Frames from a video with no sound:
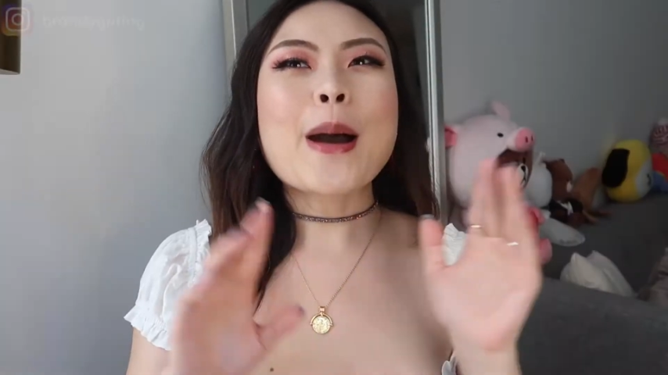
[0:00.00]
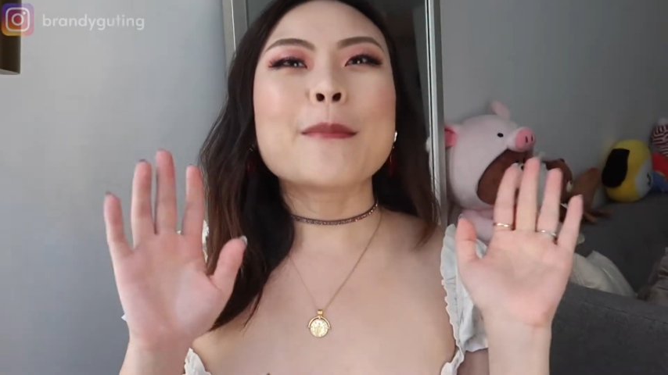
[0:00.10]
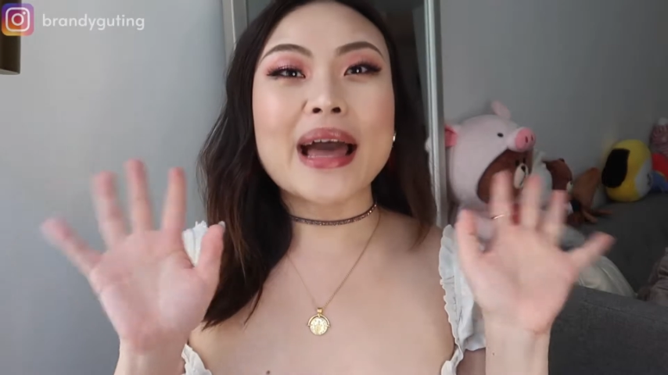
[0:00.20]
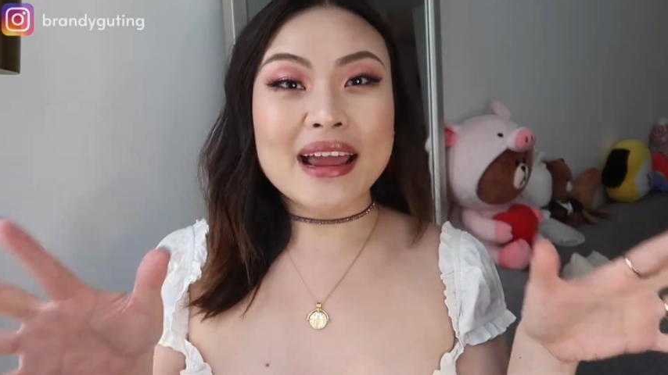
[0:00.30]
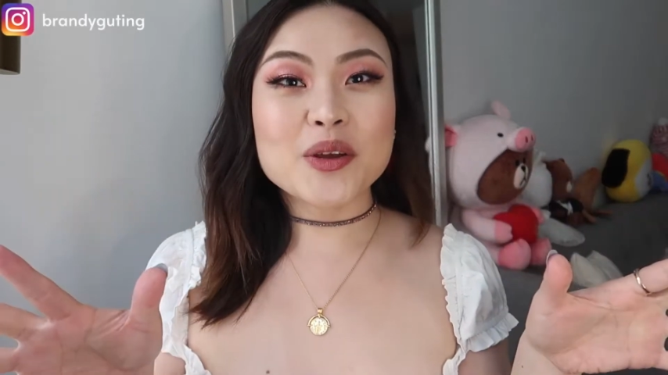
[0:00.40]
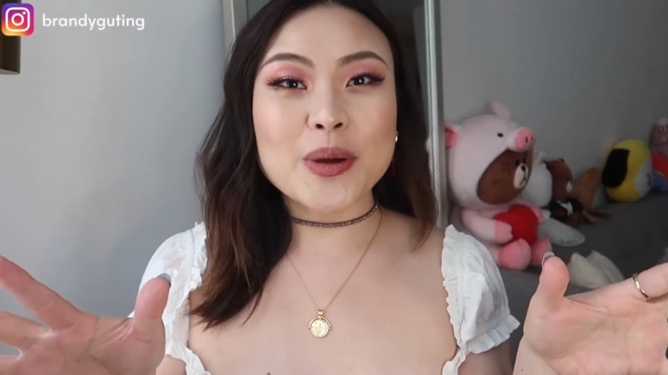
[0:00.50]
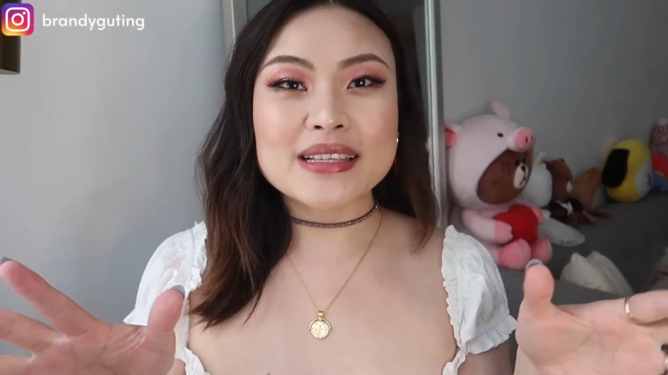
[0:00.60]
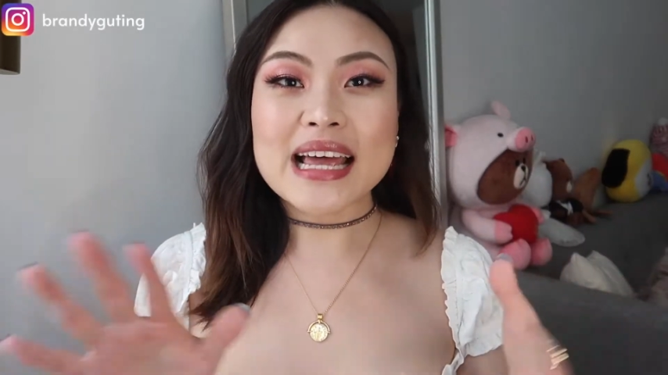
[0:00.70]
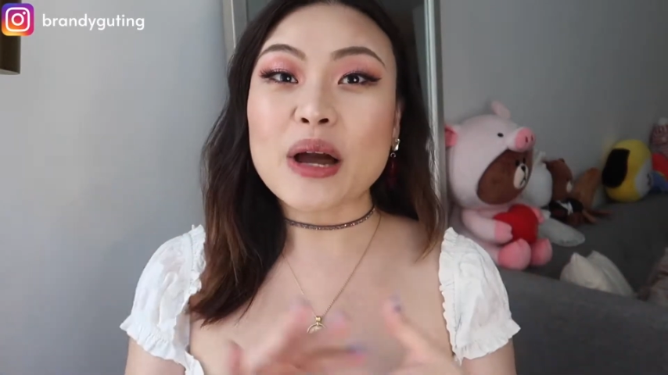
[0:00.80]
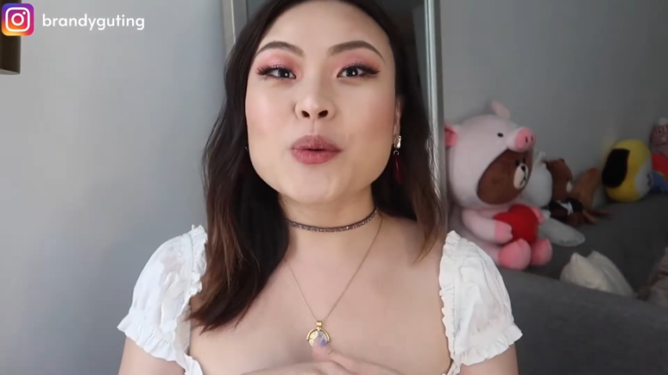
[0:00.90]
But
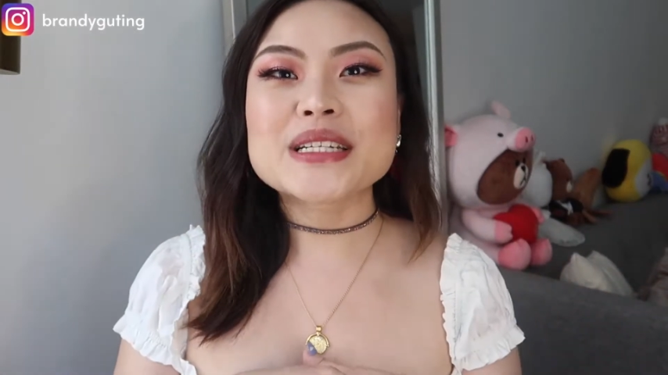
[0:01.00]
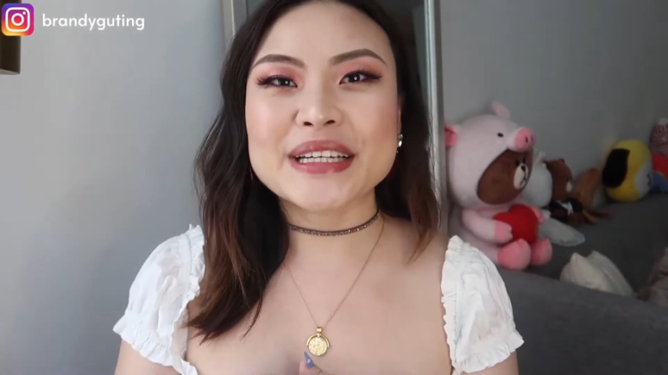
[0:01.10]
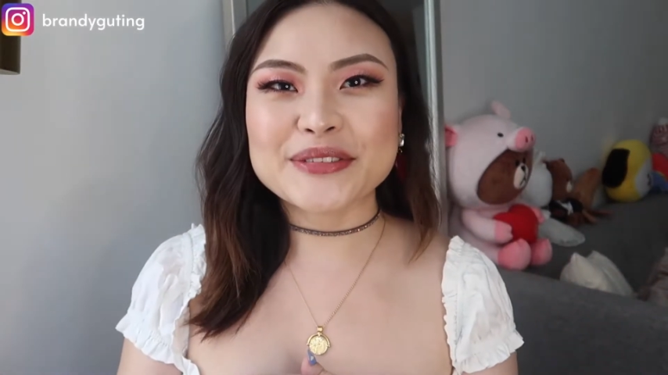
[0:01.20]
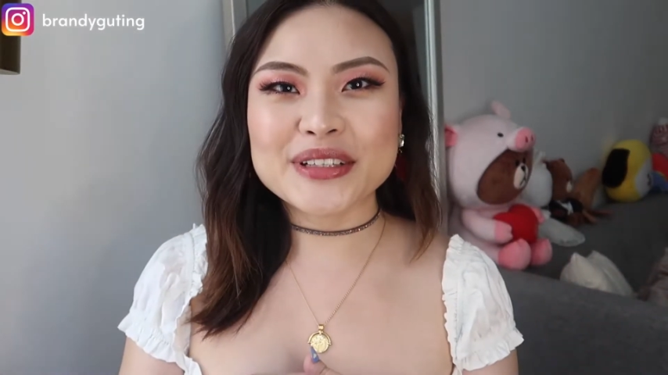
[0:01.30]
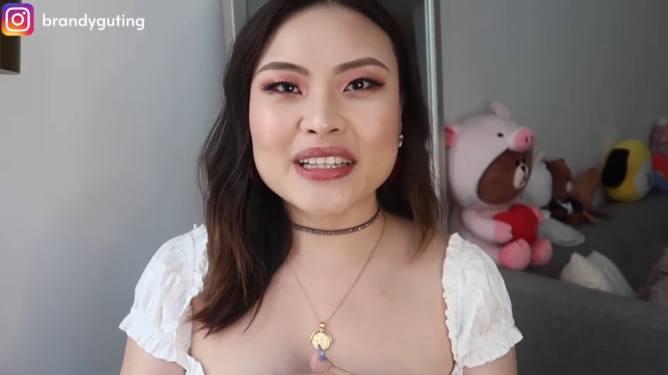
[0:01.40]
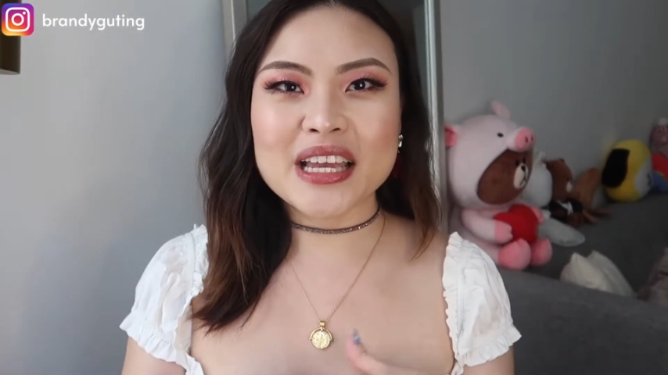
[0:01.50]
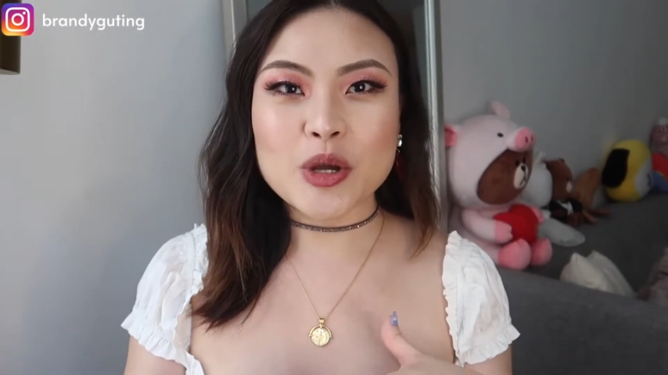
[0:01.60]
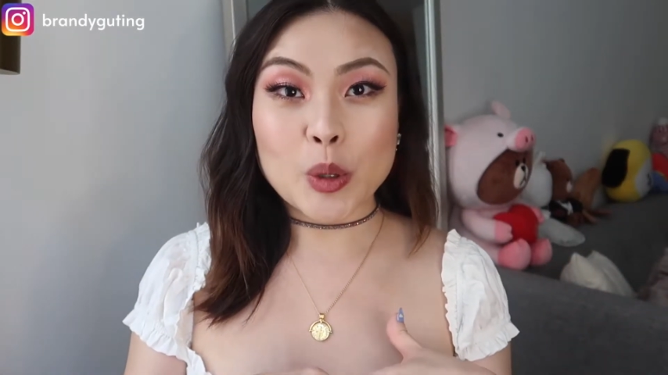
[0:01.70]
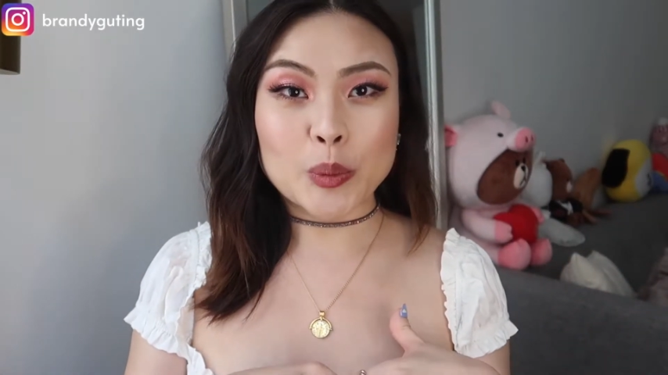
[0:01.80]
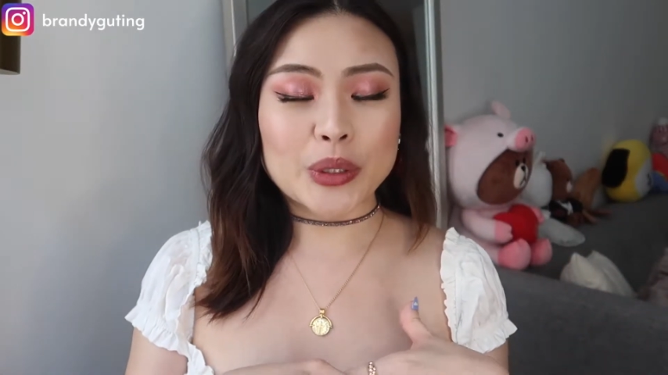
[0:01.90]
anyways, I would definitely
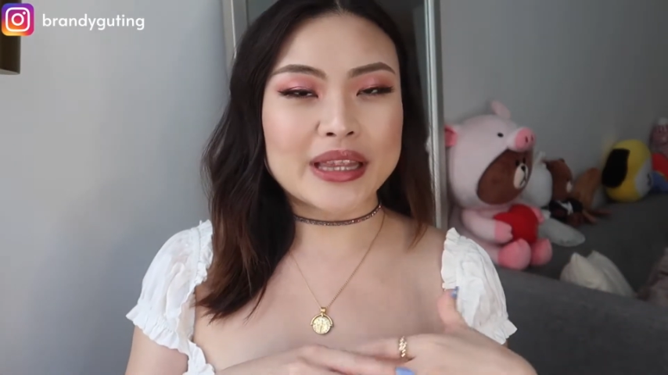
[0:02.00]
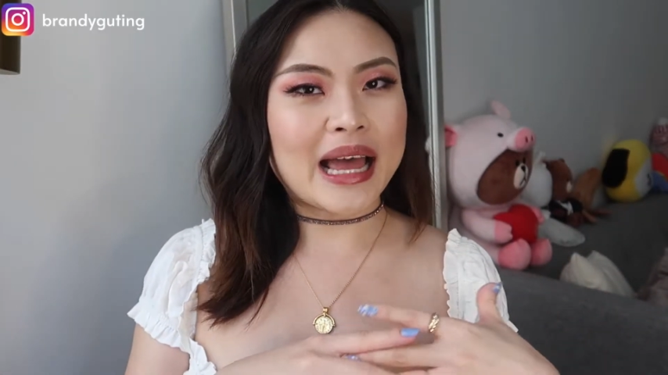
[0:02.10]
incorporate